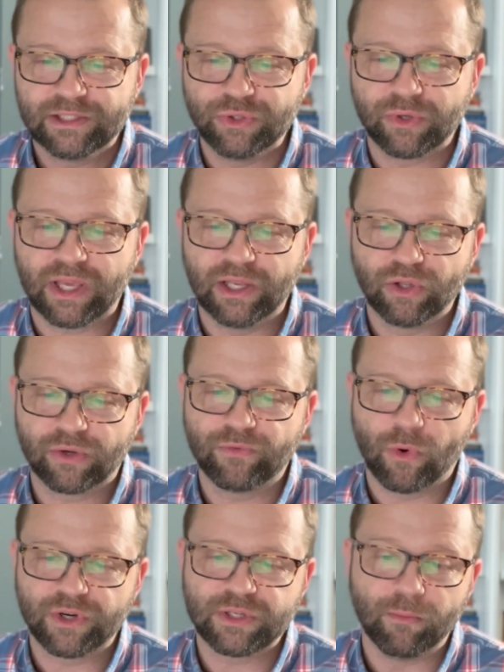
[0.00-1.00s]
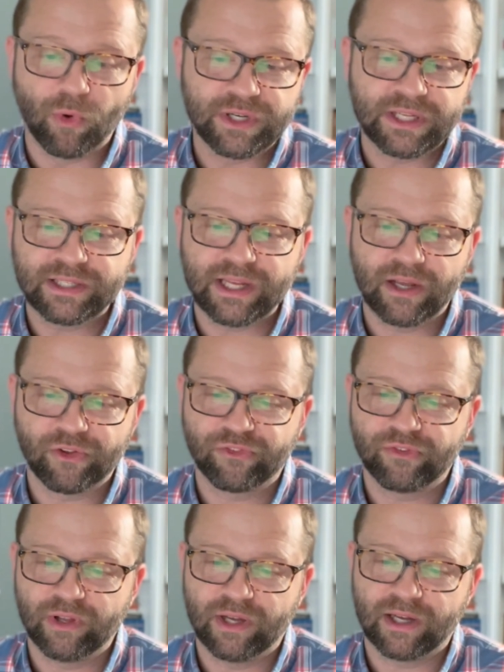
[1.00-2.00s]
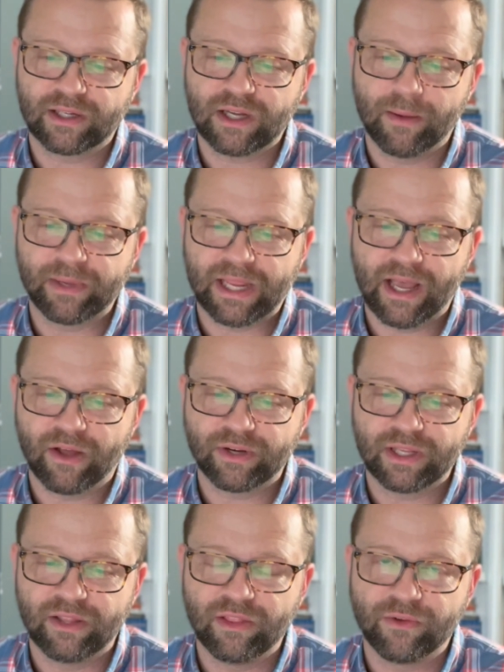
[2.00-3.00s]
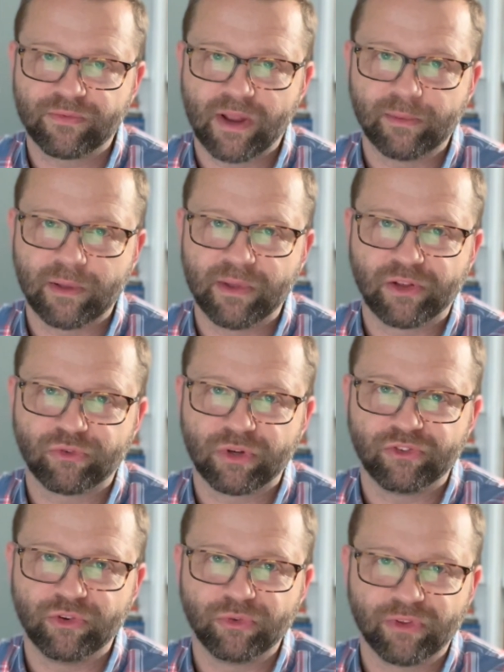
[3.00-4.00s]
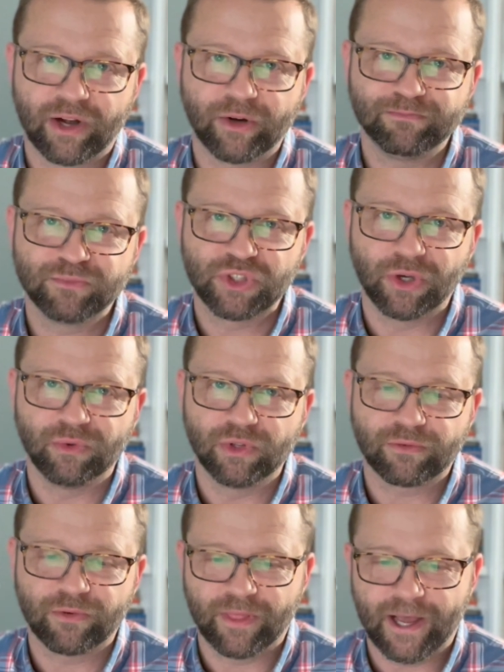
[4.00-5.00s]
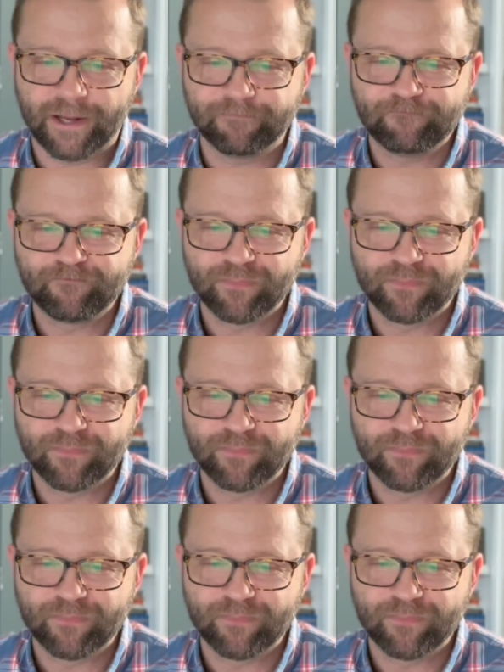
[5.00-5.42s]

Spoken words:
You can look forward to more details coming out in the Family Ministries newsletter. So look for that.